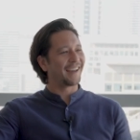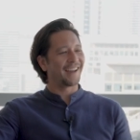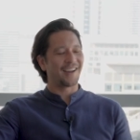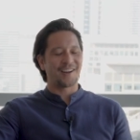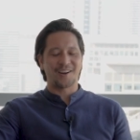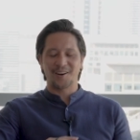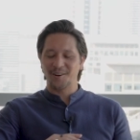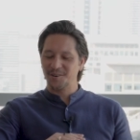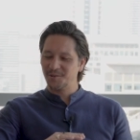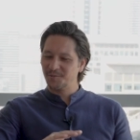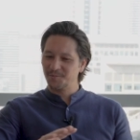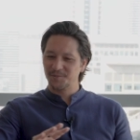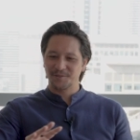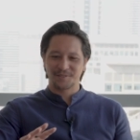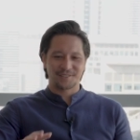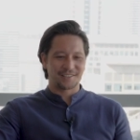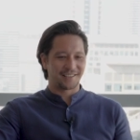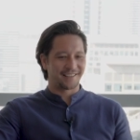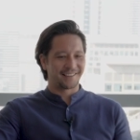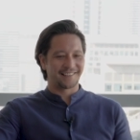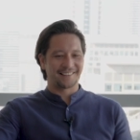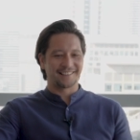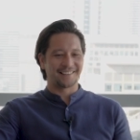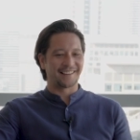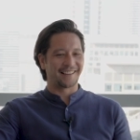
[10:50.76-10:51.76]
hundred
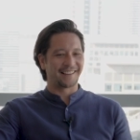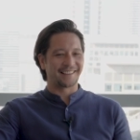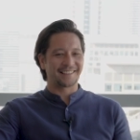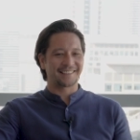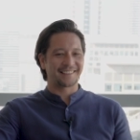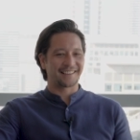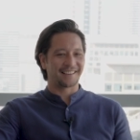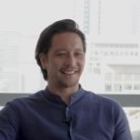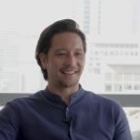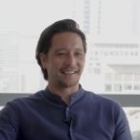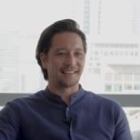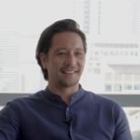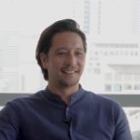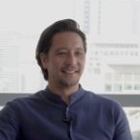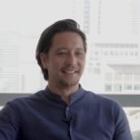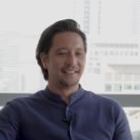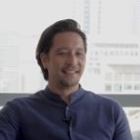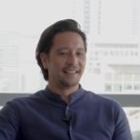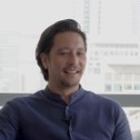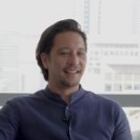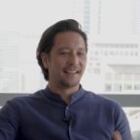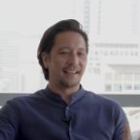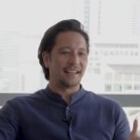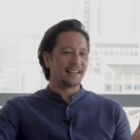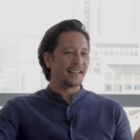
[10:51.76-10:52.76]
percent. Like uh,
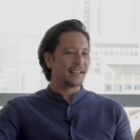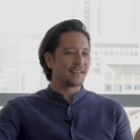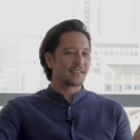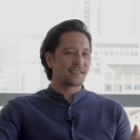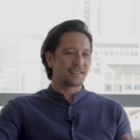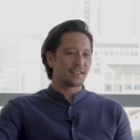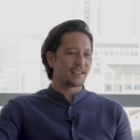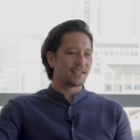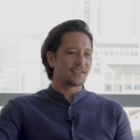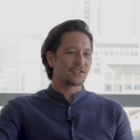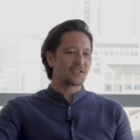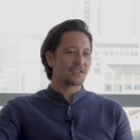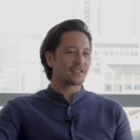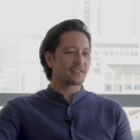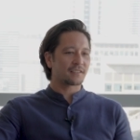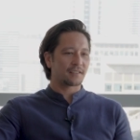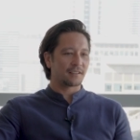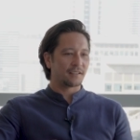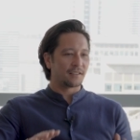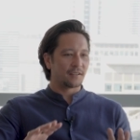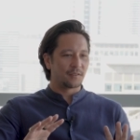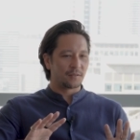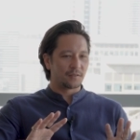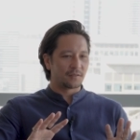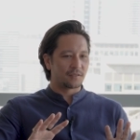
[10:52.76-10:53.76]
it's it's
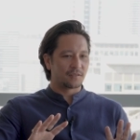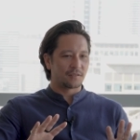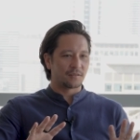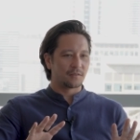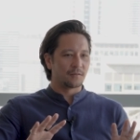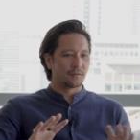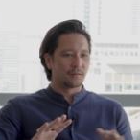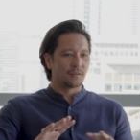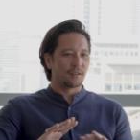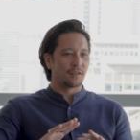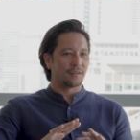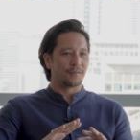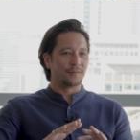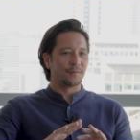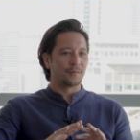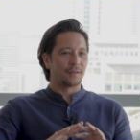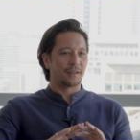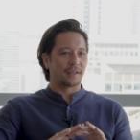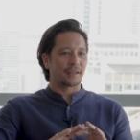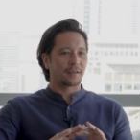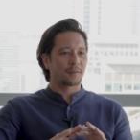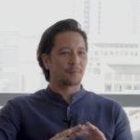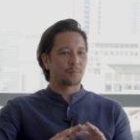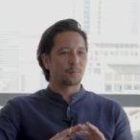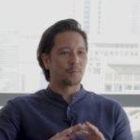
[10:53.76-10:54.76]
just
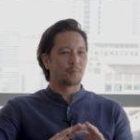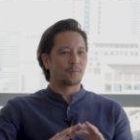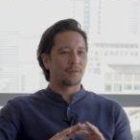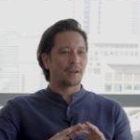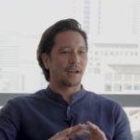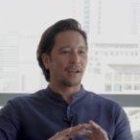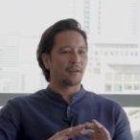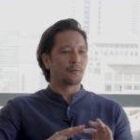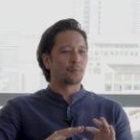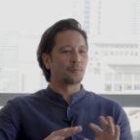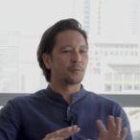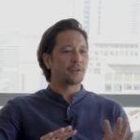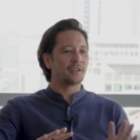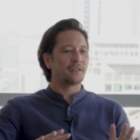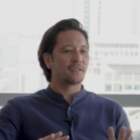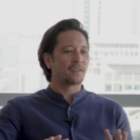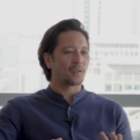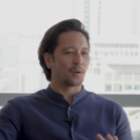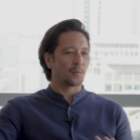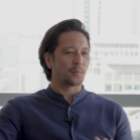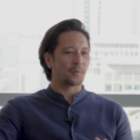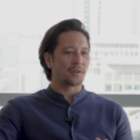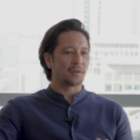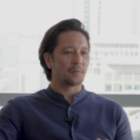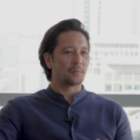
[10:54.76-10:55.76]
like I read
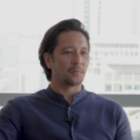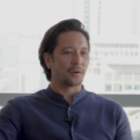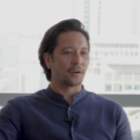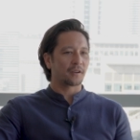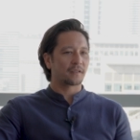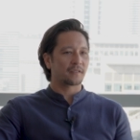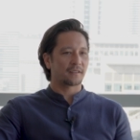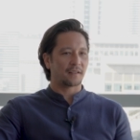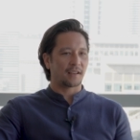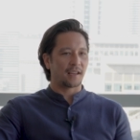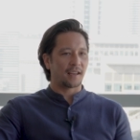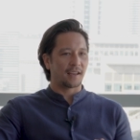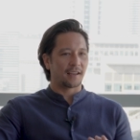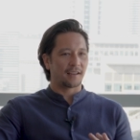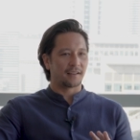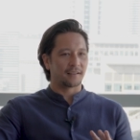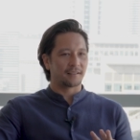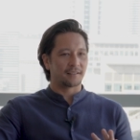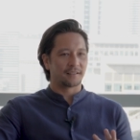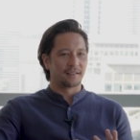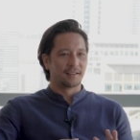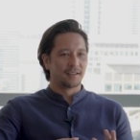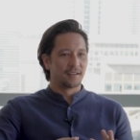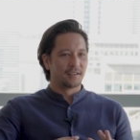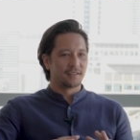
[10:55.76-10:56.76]
so many books
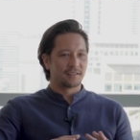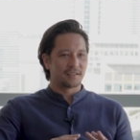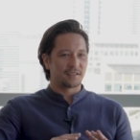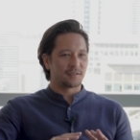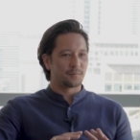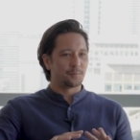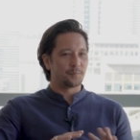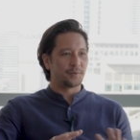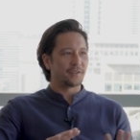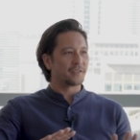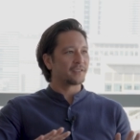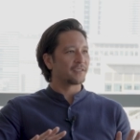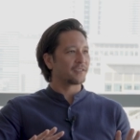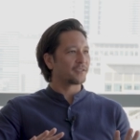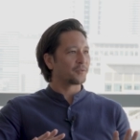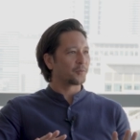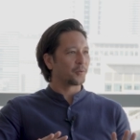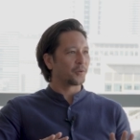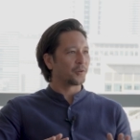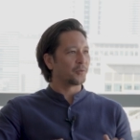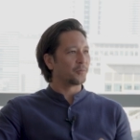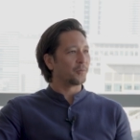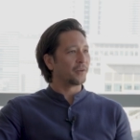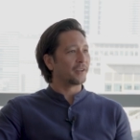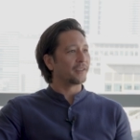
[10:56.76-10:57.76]
and just business
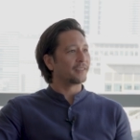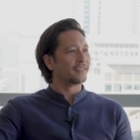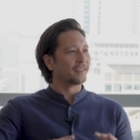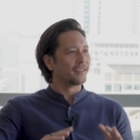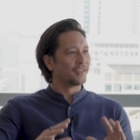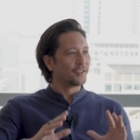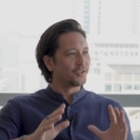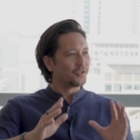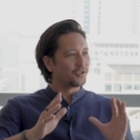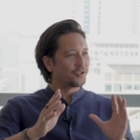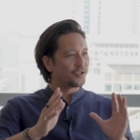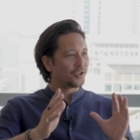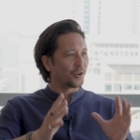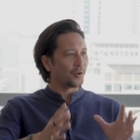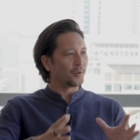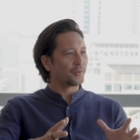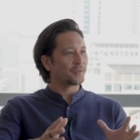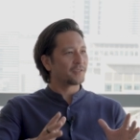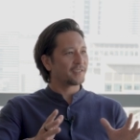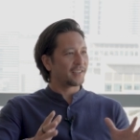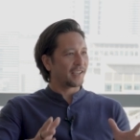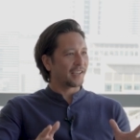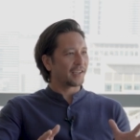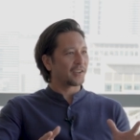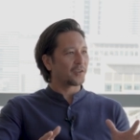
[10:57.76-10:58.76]
one on one.
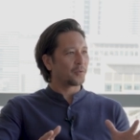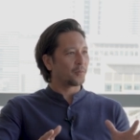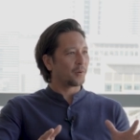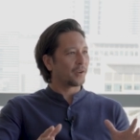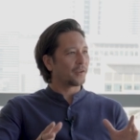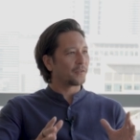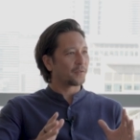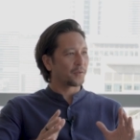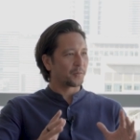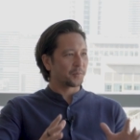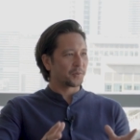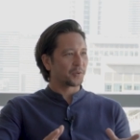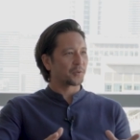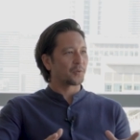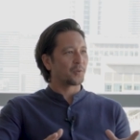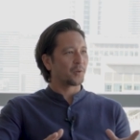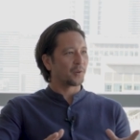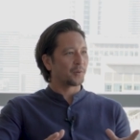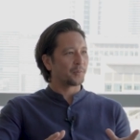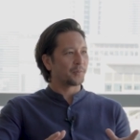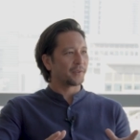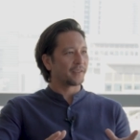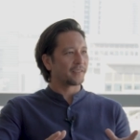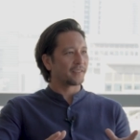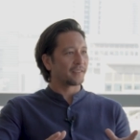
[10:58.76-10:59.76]
Don't take away from your
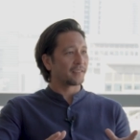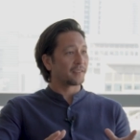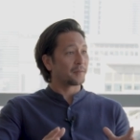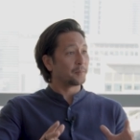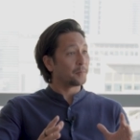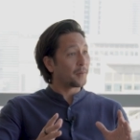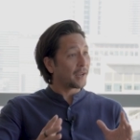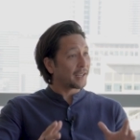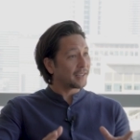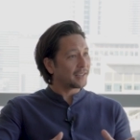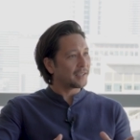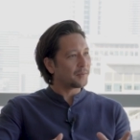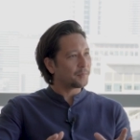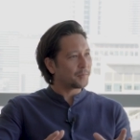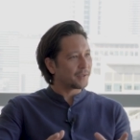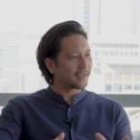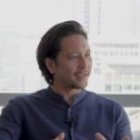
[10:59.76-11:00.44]
core business, mainly yeah.